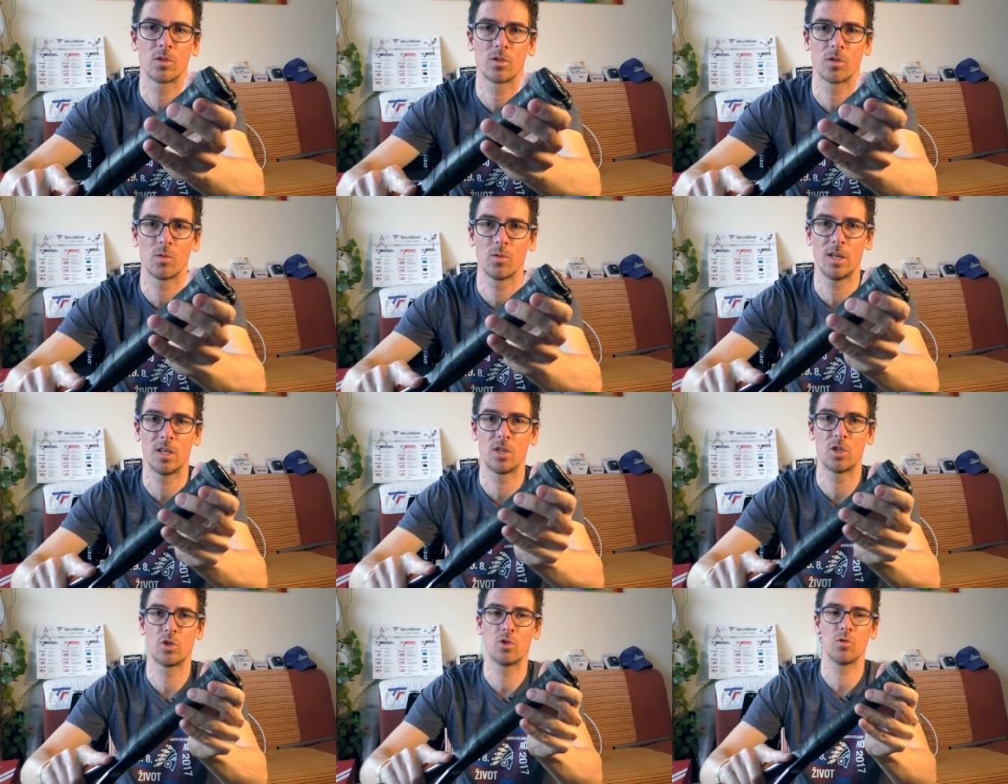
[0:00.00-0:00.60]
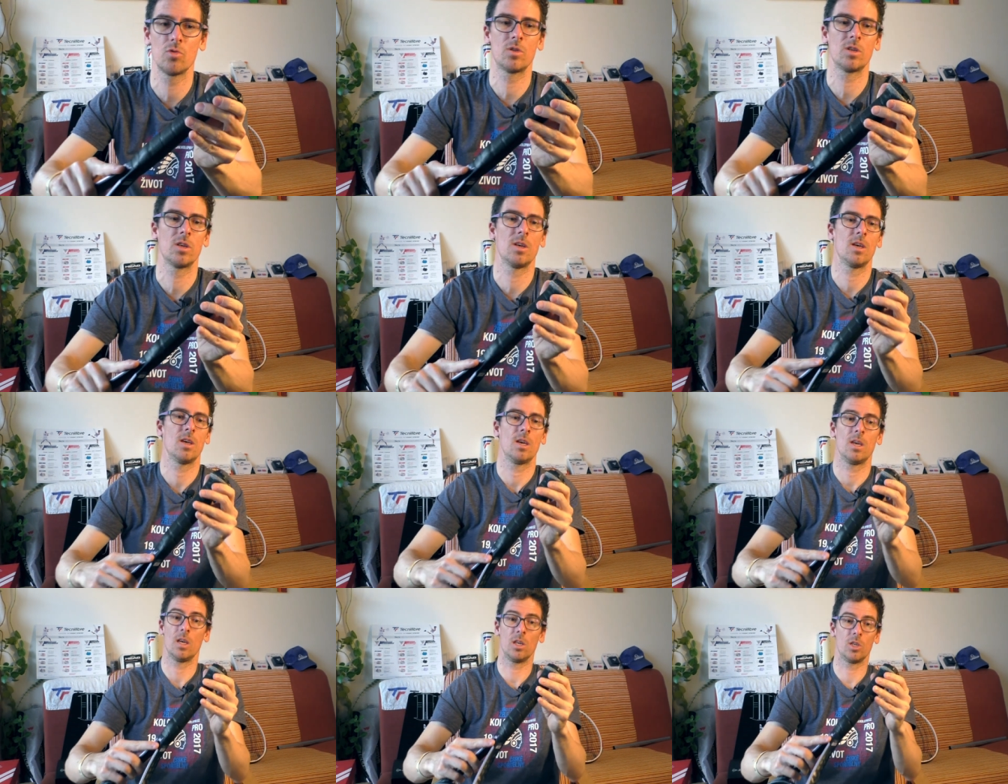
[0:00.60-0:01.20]
So it should
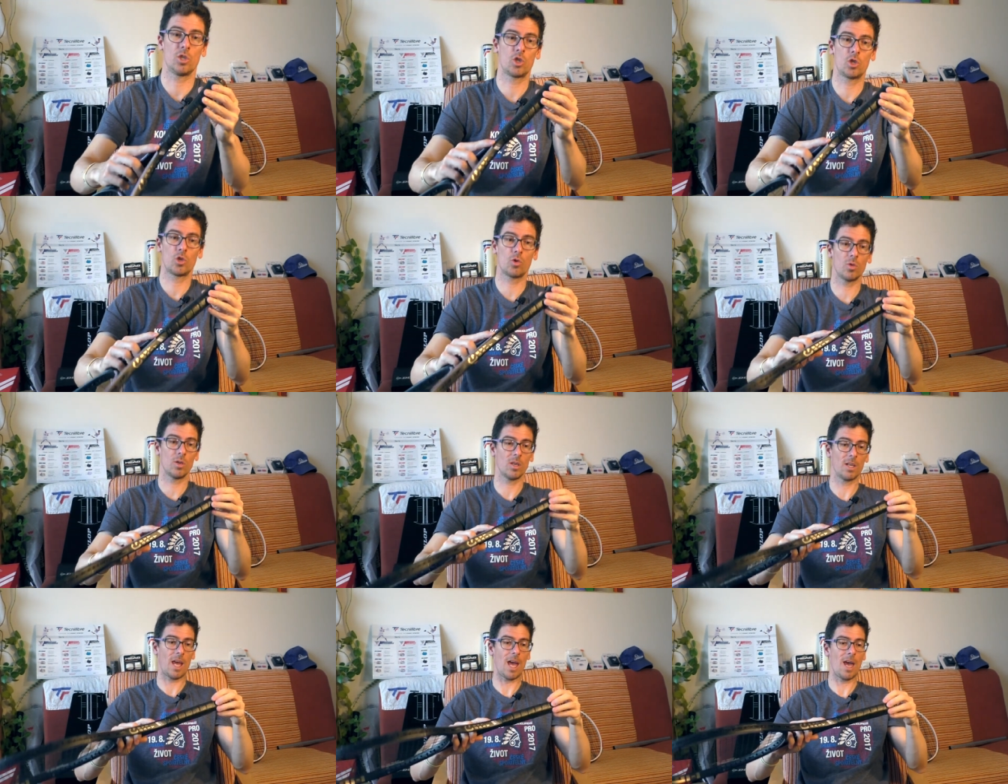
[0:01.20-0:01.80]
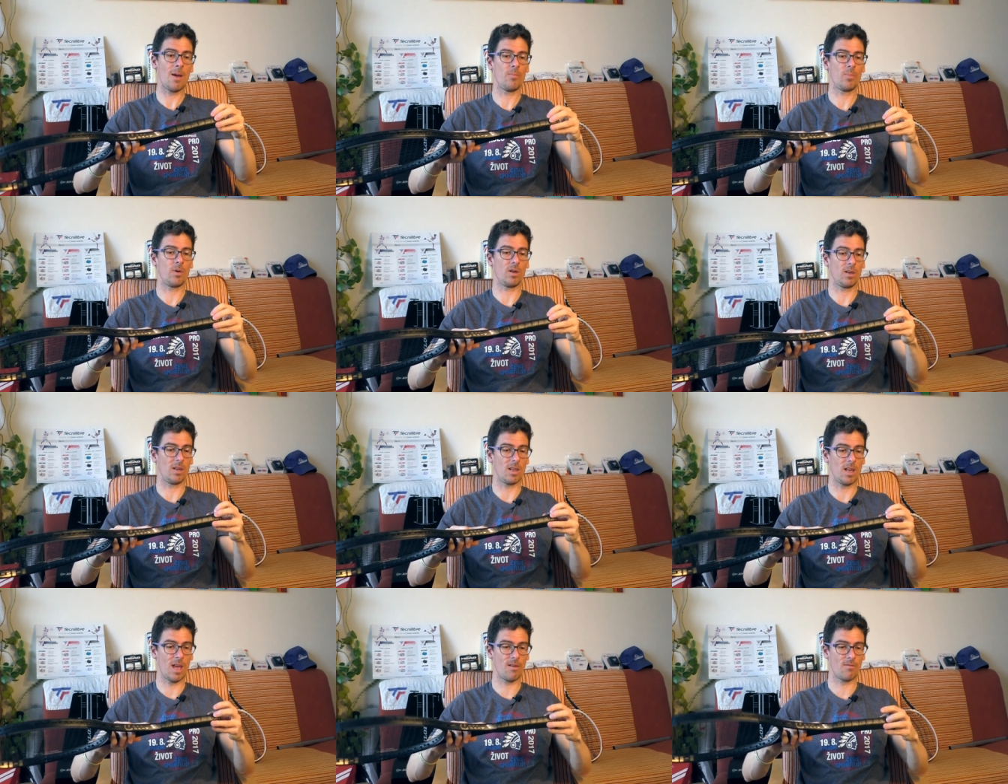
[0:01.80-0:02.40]
it shouldn't
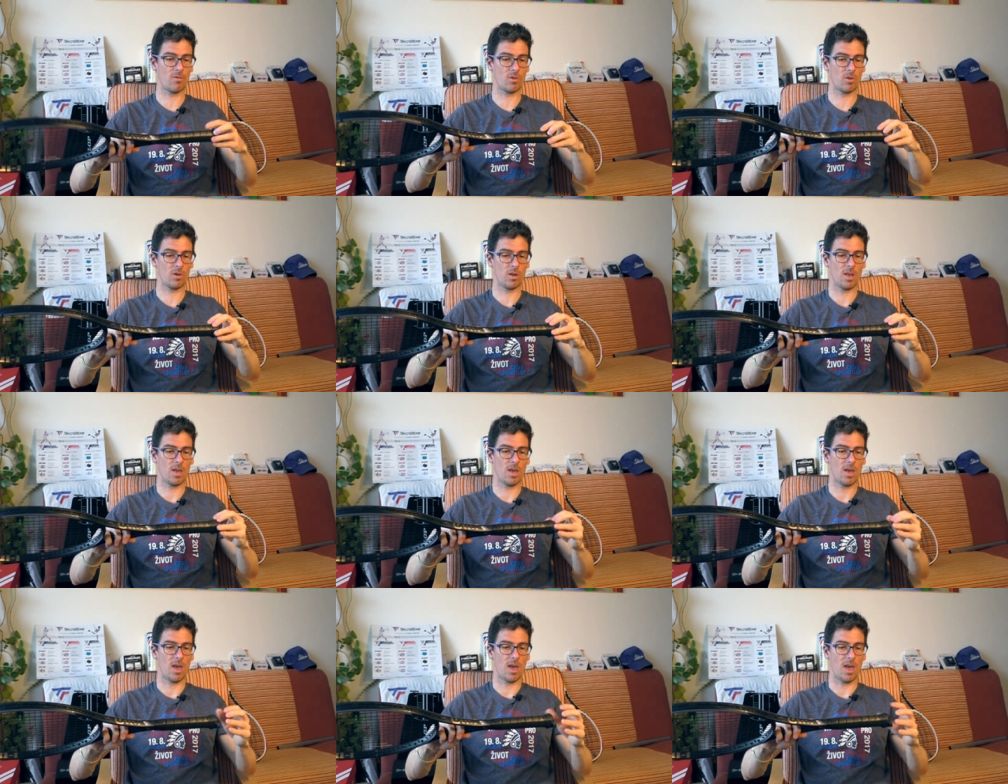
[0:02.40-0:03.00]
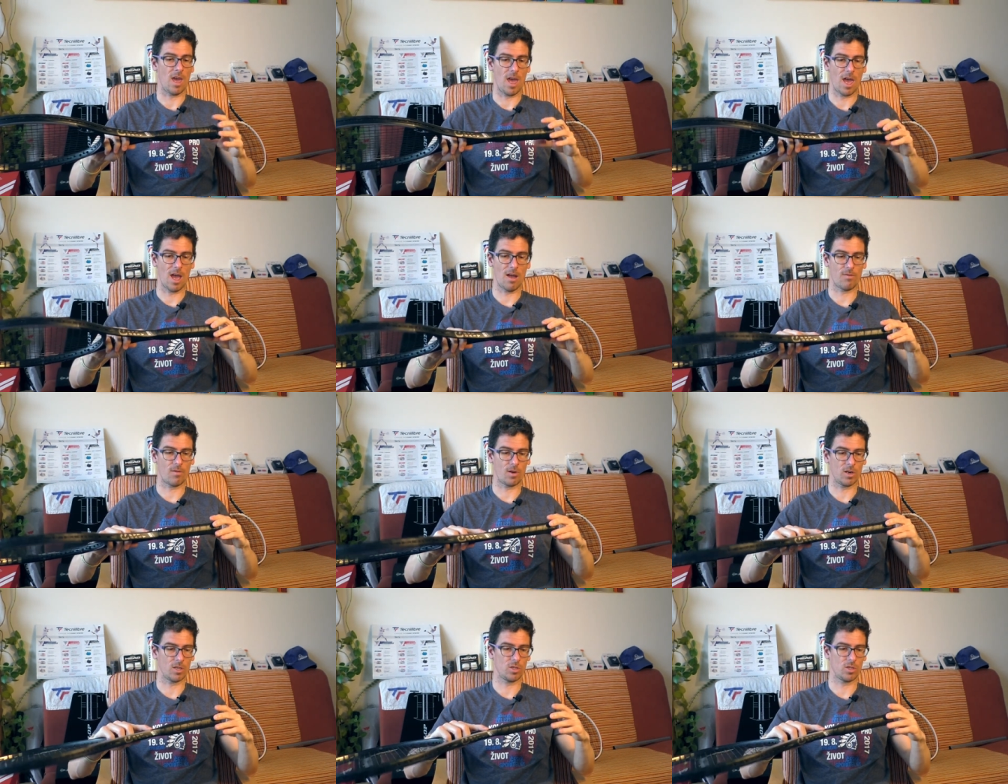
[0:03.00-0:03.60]
happen. Never ever.